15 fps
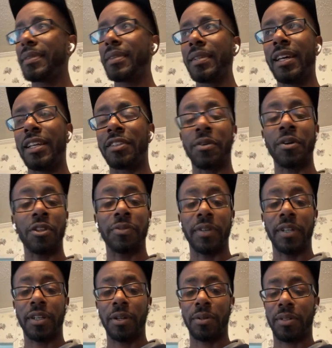as a CrossFit
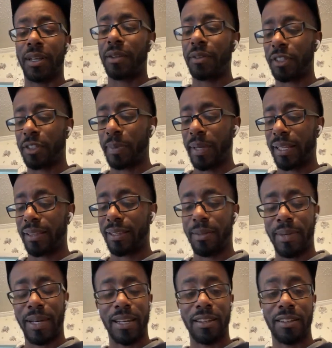coach, I don't expect
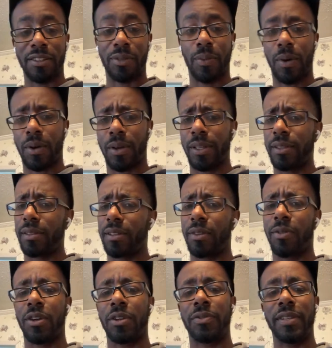anybody to just walk into the
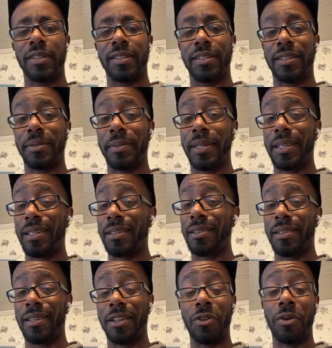CrossFit gym
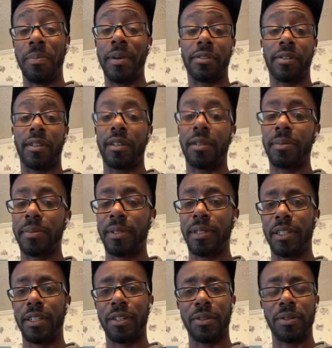and do a muscle up.
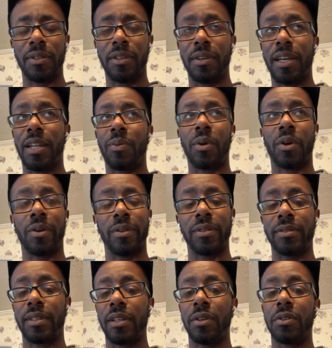You got to work on the
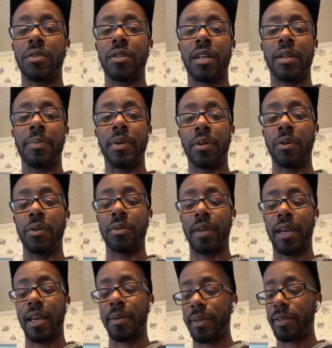skills. You got to build those
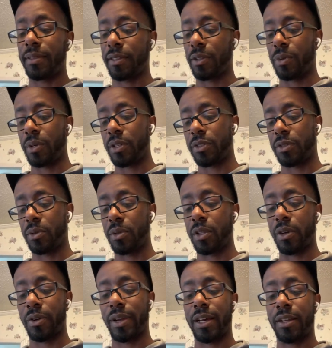habits in order to
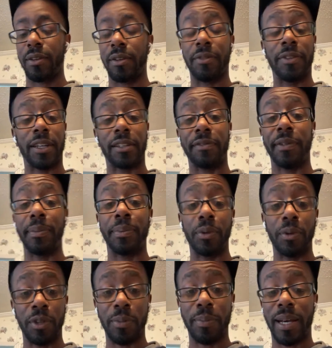learn how to effectively pull
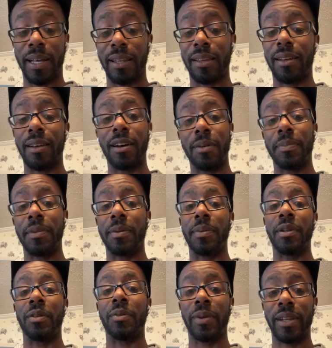your body up above
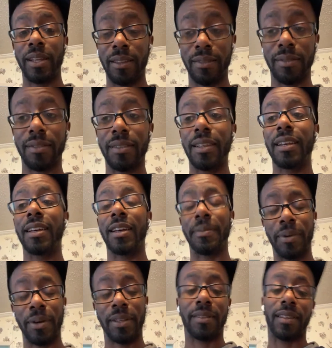the rings and
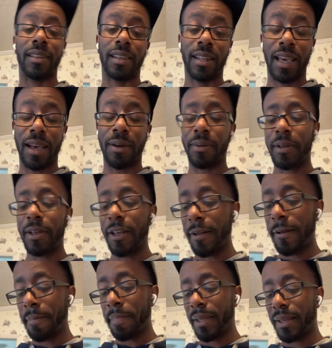pressing it out.
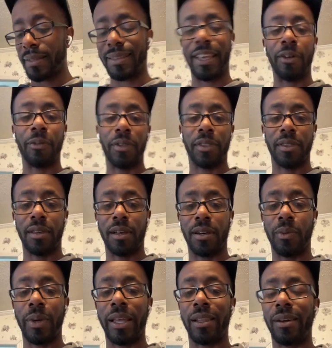Same with
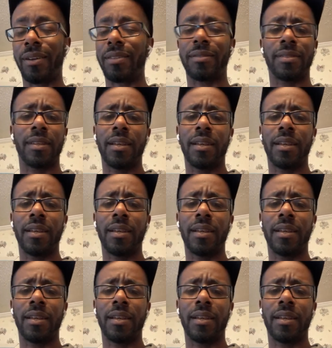weight loss.